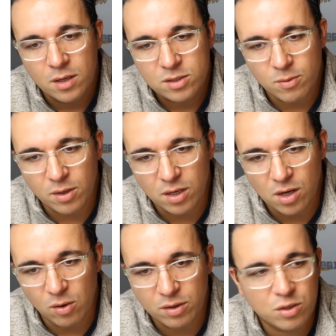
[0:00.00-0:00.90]
So we're going to
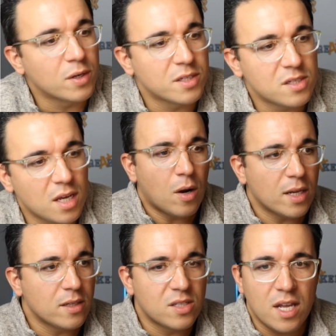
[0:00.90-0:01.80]
go with choice C.
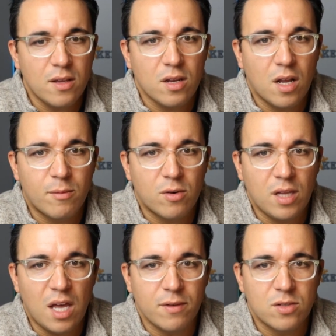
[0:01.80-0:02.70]
Let's get into number
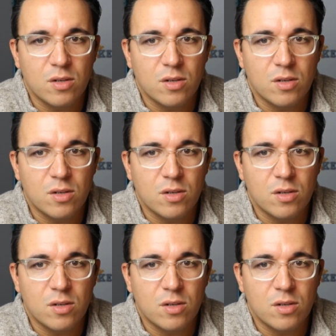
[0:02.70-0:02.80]
11.